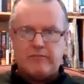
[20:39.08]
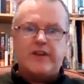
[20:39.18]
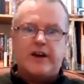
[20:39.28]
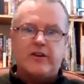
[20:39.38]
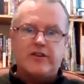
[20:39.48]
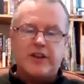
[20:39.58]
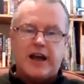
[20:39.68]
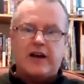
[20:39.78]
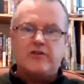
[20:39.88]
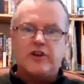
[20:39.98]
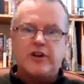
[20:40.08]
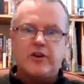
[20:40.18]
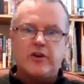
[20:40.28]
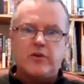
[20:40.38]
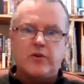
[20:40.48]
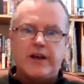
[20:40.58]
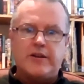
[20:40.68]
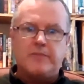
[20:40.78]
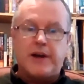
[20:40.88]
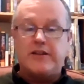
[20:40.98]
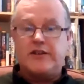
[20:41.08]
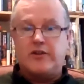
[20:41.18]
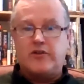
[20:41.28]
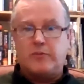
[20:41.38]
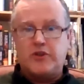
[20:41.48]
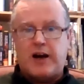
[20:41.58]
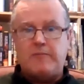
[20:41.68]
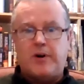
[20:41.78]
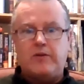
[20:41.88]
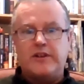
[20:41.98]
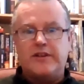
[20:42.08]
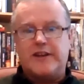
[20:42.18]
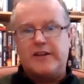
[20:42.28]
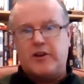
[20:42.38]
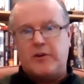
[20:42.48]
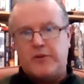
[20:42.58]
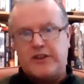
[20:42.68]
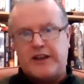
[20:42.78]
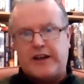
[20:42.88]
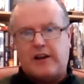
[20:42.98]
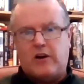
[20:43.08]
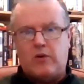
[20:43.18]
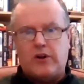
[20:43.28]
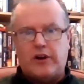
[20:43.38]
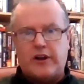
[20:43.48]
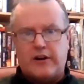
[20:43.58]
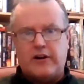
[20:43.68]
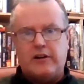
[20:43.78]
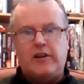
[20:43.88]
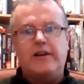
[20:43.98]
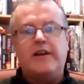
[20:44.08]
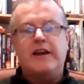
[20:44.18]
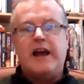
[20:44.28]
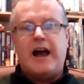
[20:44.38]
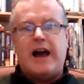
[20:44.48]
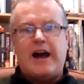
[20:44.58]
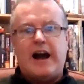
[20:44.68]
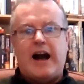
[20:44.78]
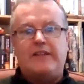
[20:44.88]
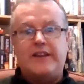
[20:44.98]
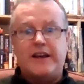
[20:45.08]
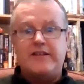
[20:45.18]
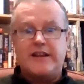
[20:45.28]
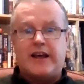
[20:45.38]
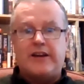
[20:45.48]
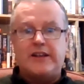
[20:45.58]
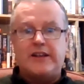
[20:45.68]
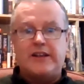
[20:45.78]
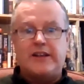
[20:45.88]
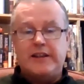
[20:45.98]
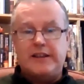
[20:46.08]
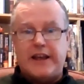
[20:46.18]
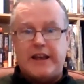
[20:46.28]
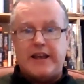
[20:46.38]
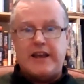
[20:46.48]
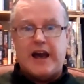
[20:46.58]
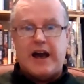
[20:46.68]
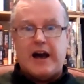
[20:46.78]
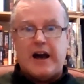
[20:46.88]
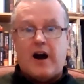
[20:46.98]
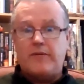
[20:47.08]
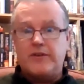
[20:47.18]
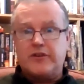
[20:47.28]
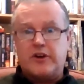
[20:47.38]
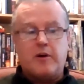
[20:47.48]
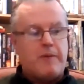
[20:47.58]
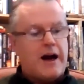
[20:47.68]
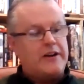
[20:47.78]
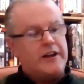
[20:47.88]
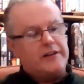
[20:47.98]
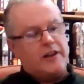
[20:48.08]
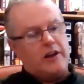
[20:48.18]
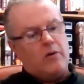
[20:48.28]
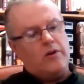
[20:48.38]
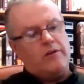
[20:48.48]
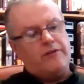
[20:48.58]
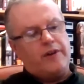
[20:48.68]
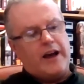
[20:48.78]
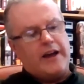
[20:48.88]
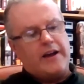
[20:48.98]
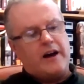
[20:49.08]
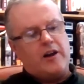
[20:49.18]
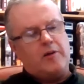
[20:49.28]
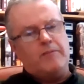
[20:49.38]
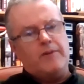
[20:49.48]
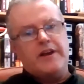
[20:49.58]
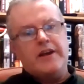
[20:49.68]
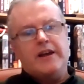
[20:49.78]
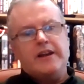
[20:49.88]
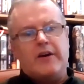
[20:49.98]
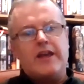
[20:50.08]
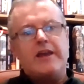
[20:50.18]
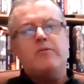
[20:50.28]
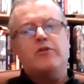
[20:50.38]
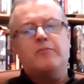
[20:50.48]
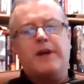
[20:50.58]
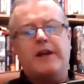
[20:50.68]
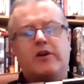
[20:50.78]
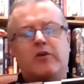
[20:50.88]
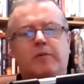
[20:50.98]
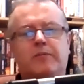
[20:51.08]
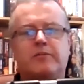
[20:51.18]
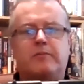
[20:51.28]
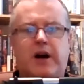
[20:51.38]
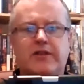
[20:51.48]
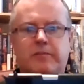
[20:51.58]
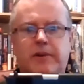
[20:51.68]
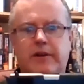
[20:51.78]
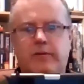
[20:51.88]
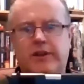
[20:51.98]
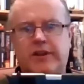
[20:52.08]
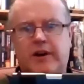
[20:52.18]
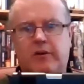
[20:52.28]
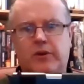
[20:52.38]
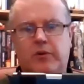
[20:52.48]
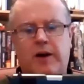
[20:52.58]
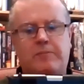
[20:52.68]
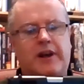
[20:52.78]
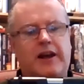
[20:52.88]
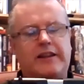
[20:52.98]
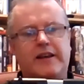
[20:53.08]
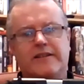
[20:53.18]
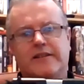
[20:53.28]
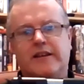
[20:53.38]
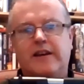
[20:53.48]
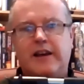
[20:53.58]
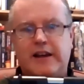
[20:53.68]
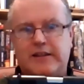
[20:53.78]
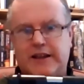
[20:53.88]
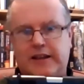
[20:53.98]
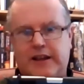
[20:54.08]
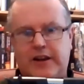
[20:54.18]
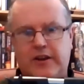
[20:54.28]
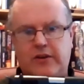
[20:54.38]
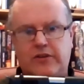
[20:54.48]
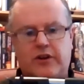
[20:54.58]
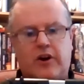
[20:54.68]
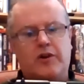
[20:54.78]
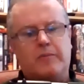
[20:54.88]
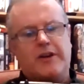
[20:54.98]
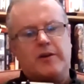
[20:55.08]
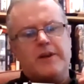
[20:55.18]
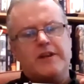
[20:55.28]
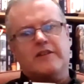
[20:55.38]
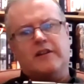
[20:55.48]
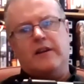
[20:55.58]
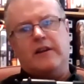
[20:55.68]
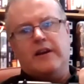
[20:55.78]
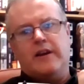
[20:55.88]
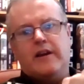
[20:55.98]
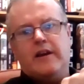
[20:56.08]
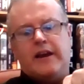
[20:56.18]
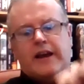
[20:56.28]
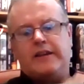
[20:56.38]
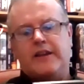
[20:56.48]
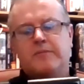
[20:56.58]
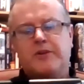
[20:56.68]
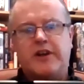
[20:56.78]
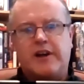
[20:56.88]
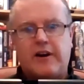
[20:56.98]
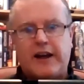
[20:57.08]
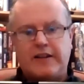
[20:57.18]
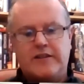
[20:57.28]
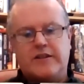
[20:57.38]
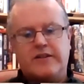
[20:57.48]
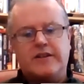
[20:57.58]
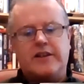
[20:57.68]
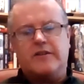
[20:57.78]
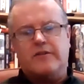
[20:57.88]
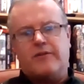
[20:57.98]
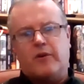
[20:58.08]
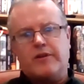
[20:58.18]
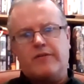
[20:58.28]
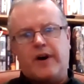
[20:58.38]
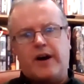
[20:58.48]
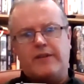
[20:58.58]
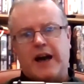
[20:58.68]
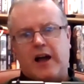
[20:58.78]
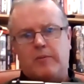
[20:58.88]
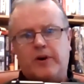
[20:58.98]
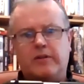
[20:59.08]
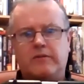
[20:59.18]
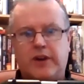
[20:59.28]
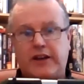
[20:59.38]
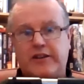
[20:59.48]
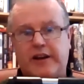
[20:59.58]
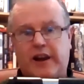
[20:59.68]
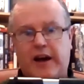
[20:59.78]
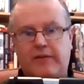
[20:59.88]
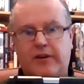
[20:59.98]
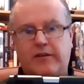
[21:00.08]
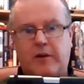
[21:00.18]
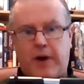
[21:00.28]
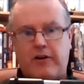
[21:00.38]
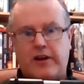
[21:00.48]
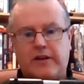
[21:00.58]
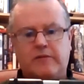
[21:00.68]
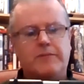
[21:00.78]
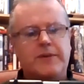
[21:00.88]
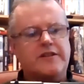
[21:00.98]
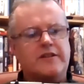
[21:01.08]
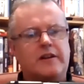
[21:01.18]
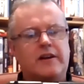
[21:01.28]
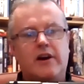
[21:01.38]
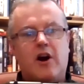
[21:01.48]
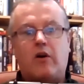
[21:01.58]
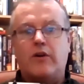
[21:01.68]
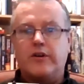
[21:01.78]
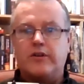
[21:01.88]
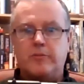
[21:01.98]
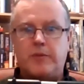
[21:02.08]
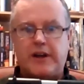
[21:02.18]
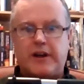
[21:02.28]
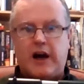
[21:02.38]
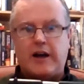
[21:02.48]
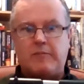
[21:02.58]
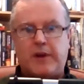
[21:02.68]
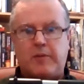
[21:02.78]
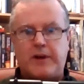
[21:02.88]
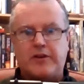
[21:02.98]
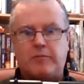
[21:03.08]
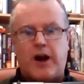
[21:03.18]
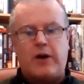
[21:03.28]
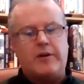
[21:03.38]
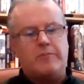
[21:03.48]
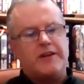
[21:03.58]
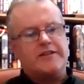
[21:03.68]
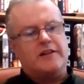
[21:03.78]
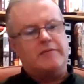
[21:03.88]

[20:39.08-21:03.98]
There is an Adric who is based in Drumshanbo. It's said that he was seeing a local girl, and they send out the officer commanding the local flying column. Now, he would have been equipped possibly with a weapon like this. It's said that he used an automatic pistol. In this particular instance, it's a 45 caliber 1911 American pistol, or it could have been a 9mm Browning pistol.